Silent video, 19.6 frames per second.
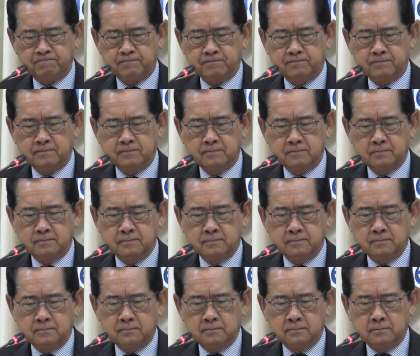
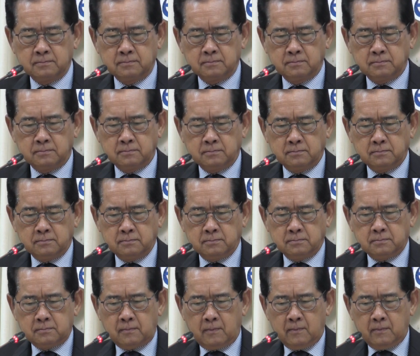
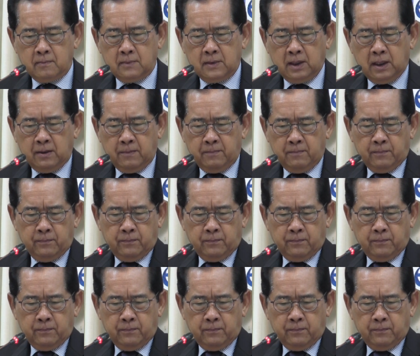No one is speaking in this clip.